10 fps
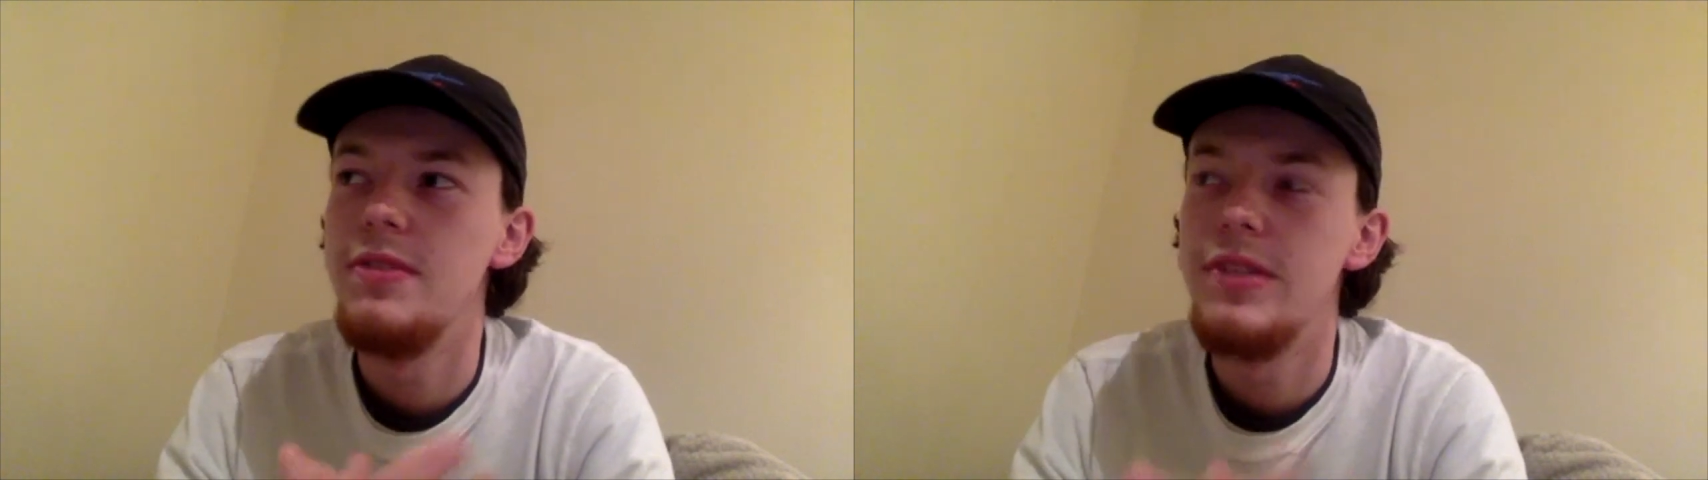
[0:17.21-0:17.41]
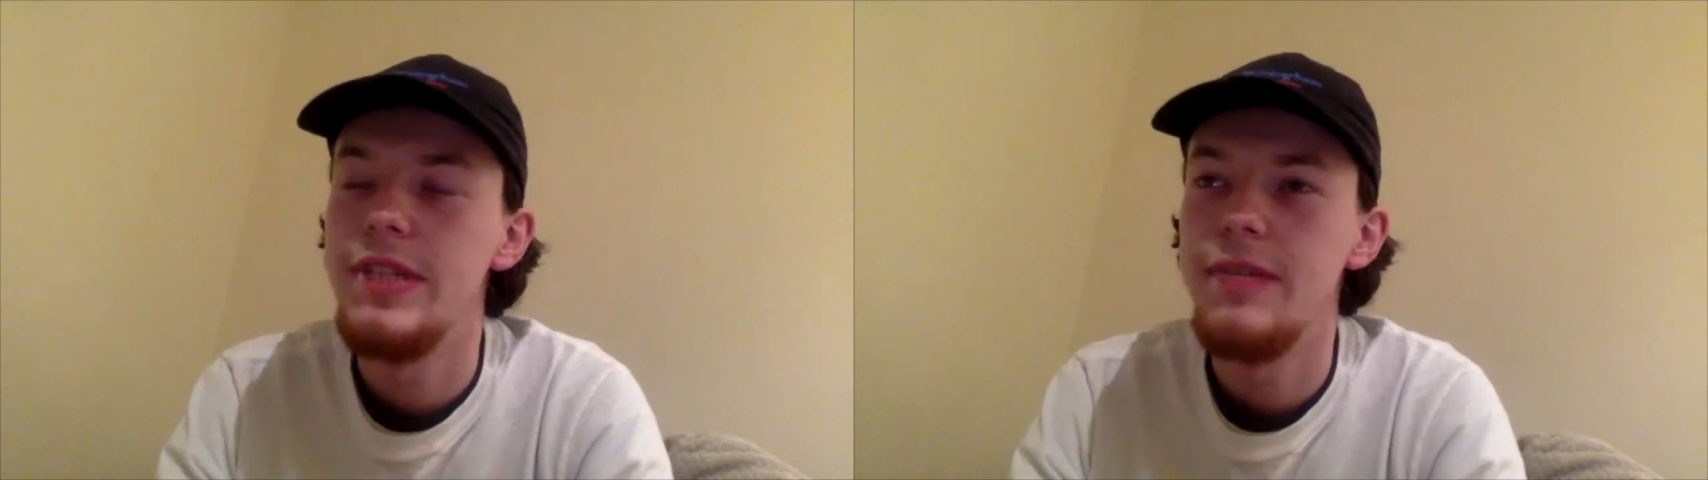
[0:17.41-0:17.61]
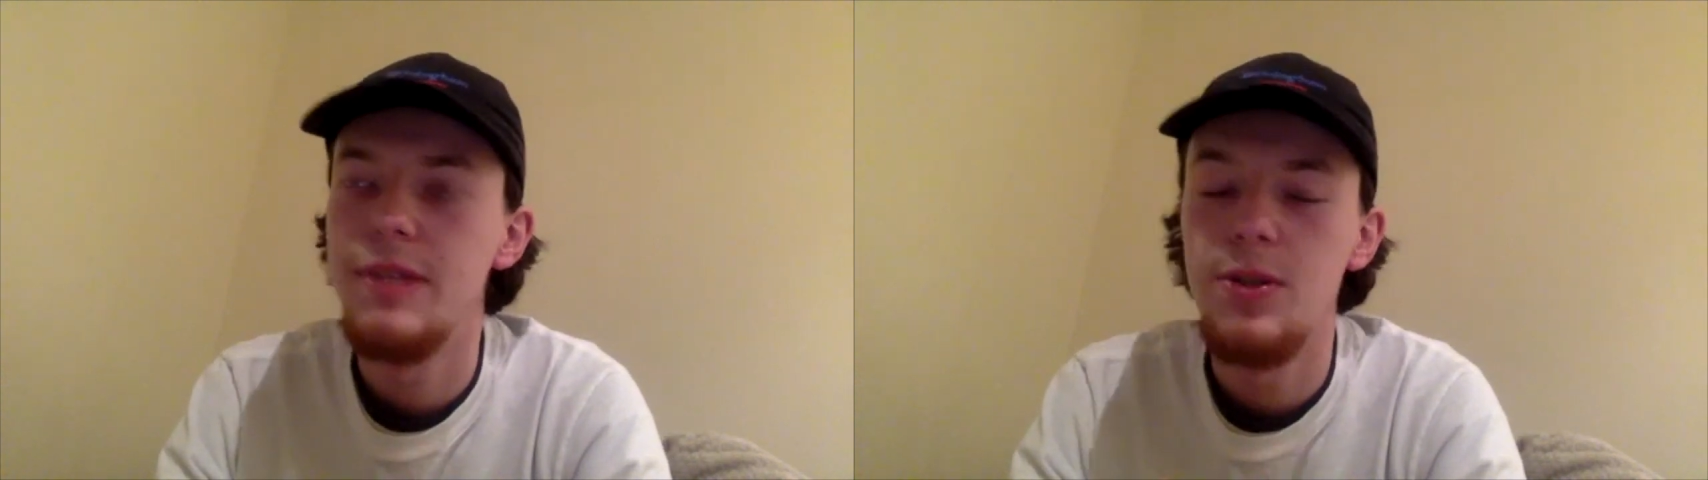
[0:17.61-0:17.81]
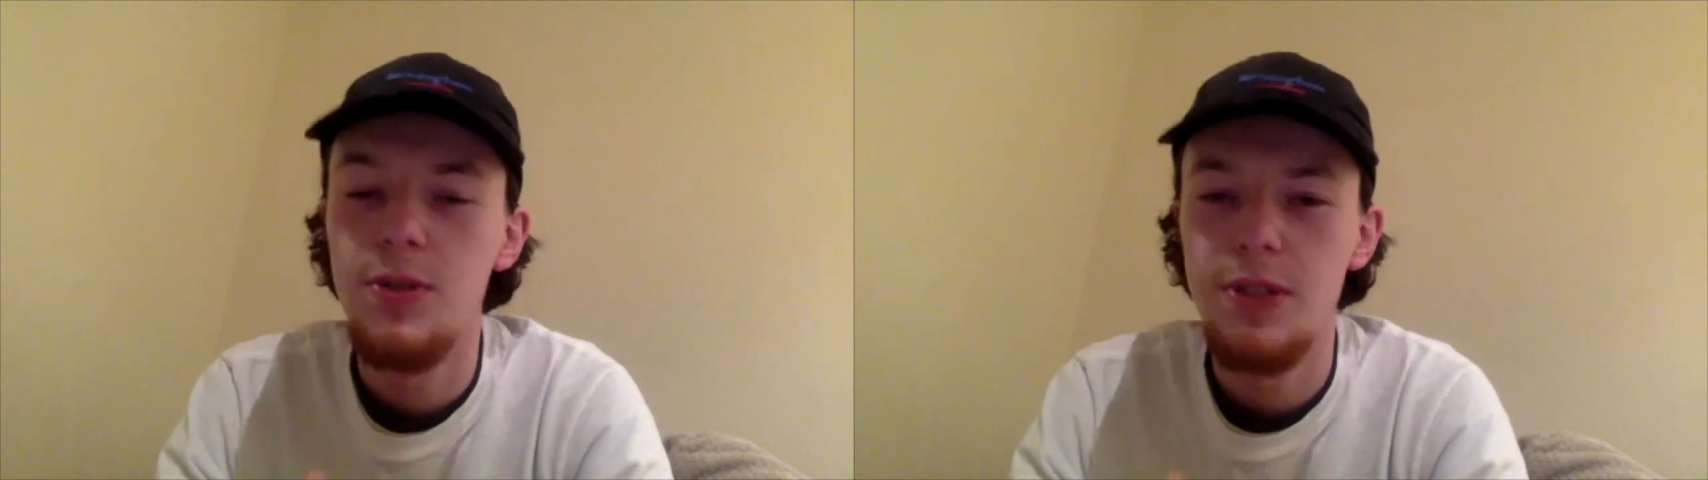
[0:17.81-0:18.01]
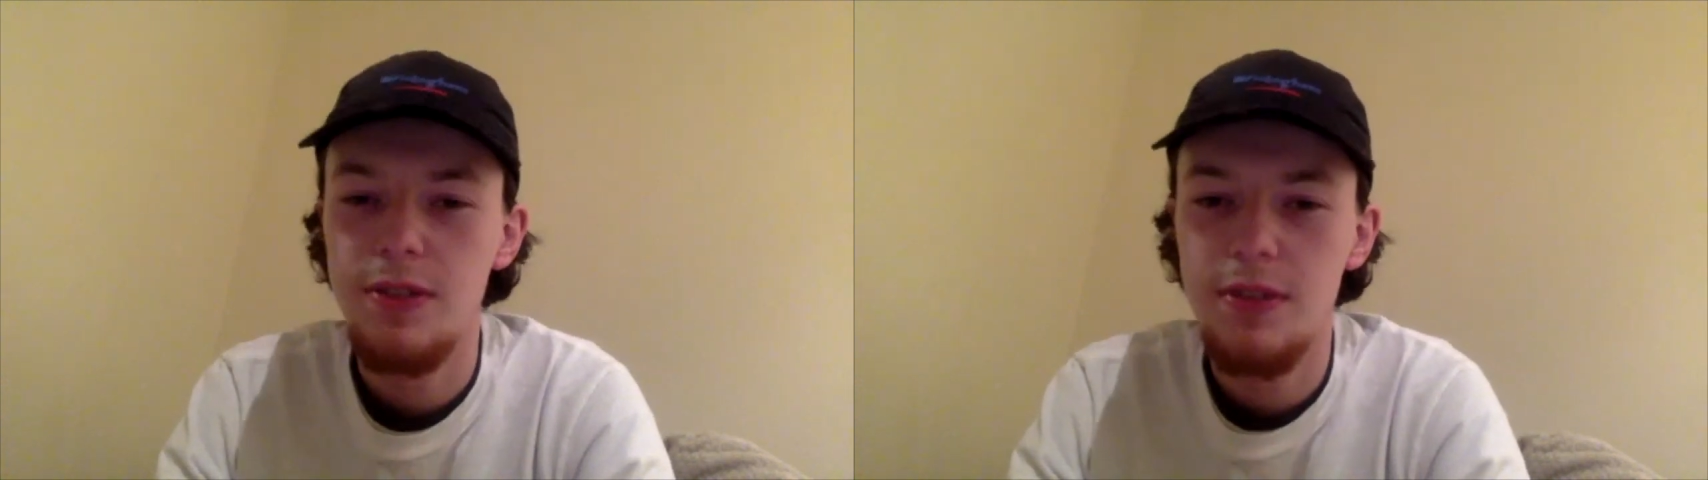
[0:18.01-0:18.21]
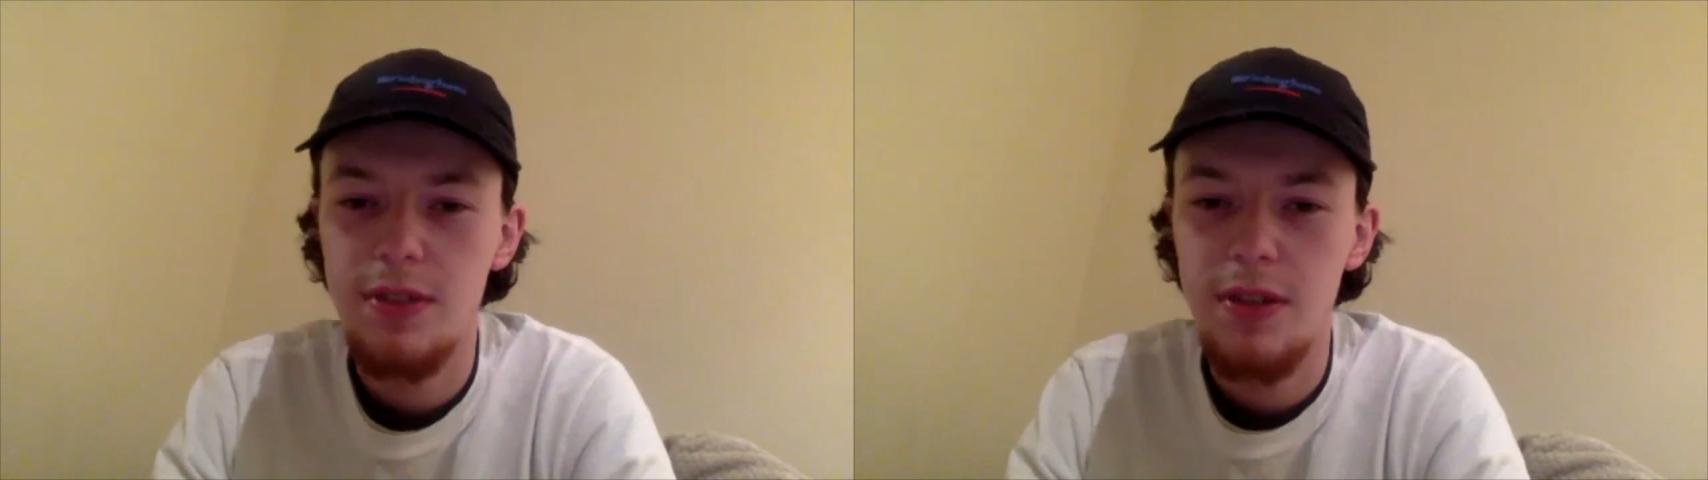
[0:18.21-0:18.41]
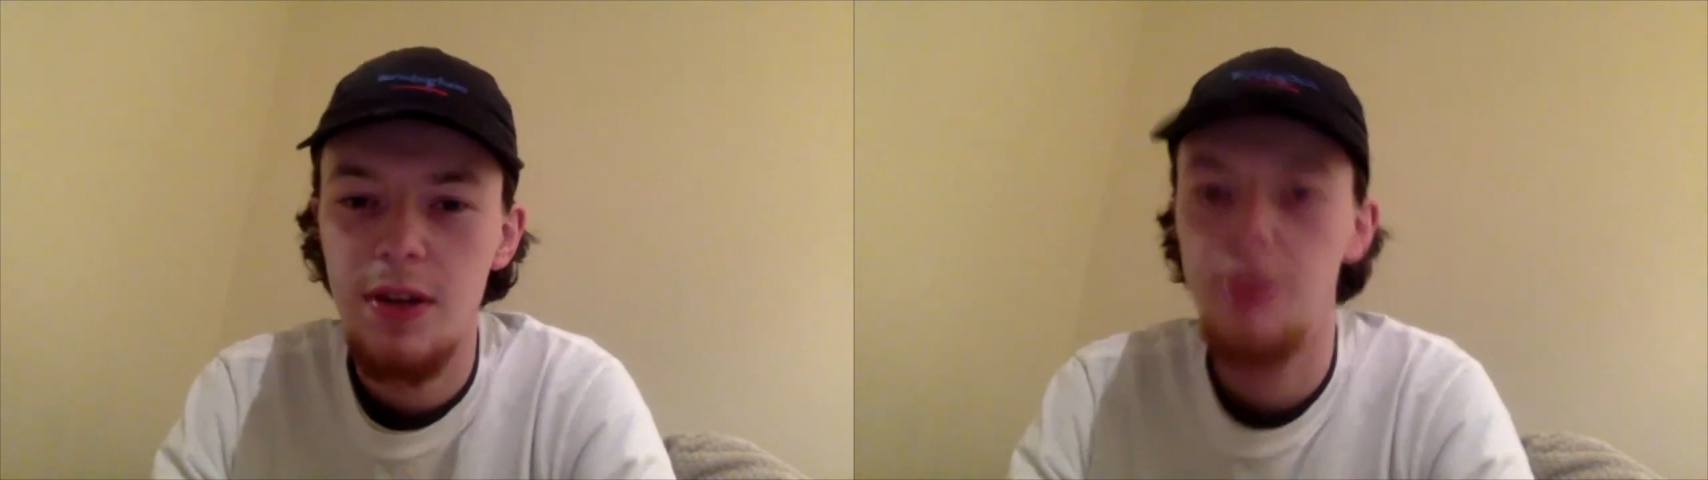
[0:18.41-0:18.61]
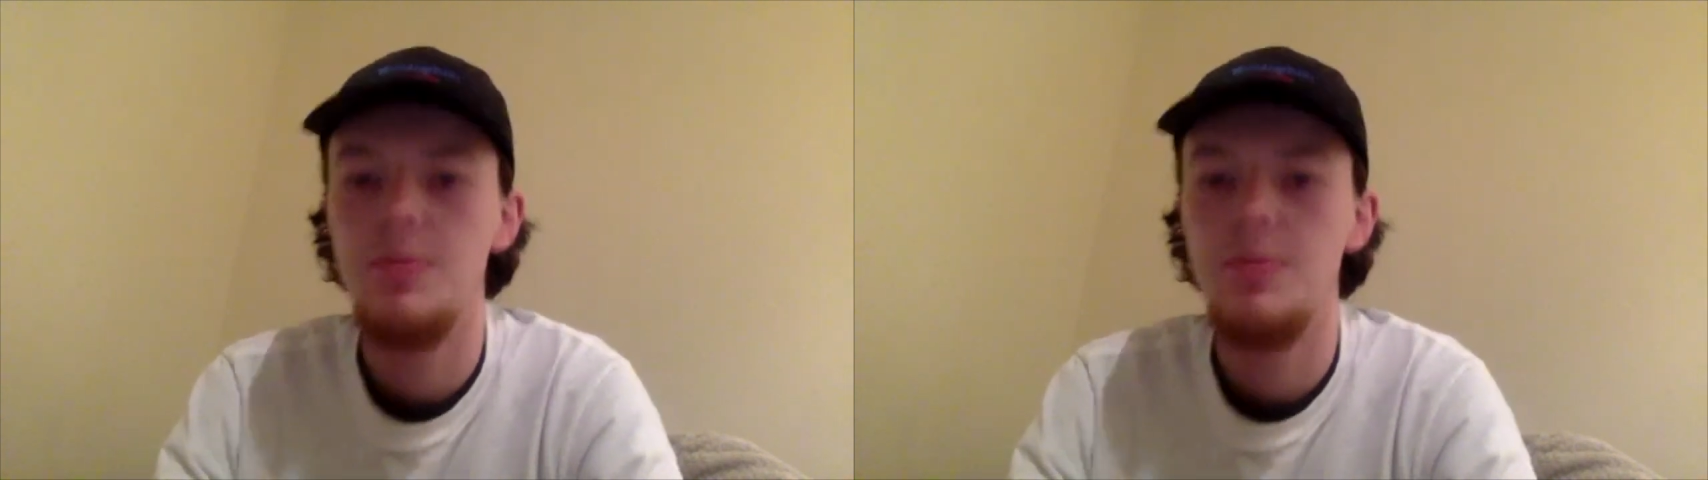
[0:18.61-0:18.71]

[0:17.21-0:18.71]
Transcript: the TV audiences are going